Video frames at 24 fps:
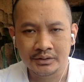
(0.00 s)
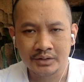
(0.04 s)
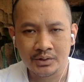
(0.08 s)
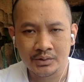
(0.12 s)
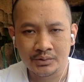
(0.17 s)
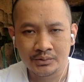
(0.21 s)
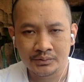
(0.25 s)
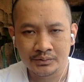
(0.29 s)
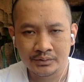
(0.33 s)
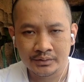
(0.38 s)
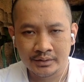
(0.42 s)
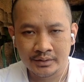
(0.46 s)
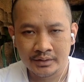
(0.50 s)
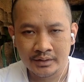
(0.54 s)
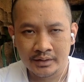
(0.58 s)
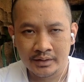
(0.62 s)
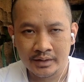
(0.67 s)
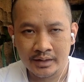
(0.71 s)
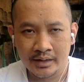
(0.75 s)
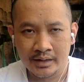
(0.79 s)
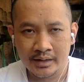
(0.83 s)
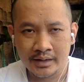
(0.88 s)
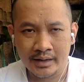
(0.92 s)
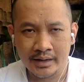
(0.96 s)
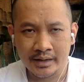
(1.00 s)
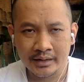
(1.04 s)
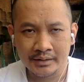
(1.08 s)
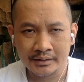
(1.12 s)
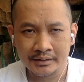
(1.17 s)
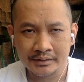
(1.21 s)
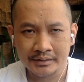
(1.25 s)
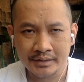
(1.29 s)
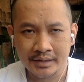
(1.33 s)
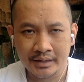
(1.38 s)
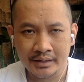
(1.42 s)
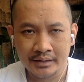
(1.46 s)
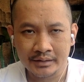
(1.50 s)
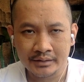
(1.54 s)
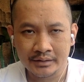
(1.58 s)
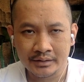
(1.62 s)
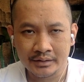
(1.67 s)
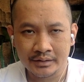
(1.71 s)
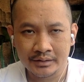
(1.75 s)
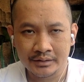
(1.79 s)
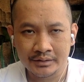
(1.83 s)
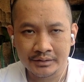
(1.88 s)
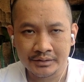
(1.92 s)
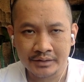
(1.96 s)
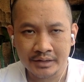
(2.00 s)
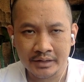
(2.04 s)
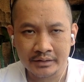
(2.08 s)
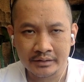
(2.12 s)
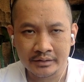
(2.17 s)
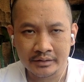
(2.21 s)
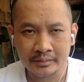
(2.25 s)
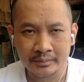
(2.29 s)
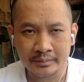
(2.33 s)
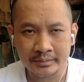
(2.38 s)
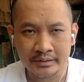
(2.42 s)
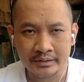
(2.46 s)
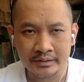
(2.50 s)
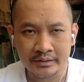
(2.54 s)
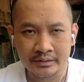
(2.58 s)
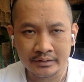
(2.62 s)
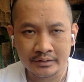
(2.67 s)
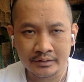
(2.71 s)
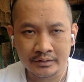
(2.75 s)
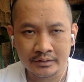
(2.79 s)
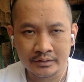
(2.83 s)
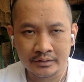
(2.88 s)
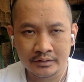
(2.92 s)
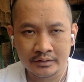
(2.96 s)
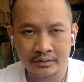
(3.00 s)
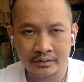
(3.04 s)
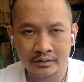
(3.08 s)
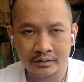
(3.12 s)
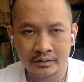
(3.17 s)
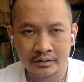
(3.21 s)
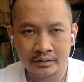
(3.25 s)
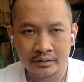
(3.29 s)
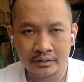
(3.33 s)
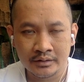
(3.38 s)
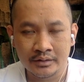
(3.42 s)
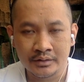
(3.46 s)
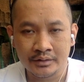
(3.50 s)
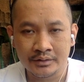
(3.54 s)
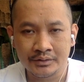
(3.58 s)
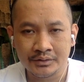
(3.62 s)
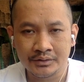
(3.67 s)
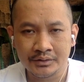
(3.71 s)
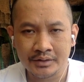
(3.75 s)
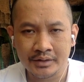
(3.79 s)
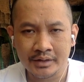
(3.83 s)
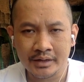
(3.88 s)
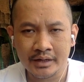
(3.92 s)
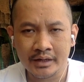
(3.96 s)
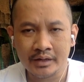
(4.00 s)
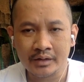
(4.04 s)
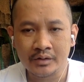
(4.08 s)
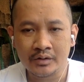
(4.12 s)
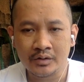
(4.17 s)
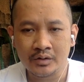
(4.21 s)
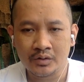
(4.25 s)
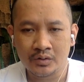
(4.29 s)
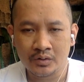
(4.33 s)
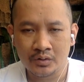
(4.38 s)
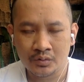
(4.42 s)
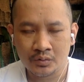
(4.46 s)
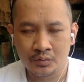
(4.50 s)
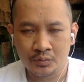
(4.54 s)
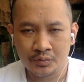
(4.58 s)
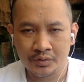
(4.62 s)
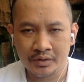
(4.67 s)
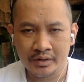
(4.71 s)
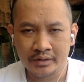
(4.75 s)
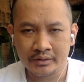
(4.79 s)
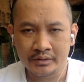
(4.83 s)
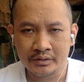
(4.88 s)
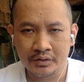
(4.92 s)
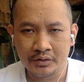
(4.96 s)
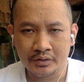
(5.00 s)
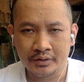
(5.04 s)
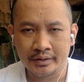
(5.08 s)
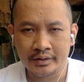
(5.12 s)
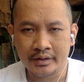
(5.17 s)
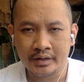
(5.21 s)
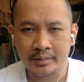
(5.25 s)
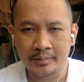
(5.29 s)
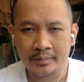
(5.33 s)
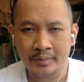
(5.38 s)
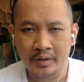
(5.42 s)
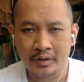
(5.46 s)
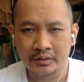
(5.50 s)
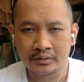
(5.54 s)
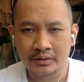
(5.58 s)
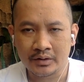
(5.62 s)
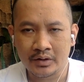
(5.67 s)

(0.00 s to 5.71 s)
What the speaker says: So, ladies and gentlemen, today we are talking about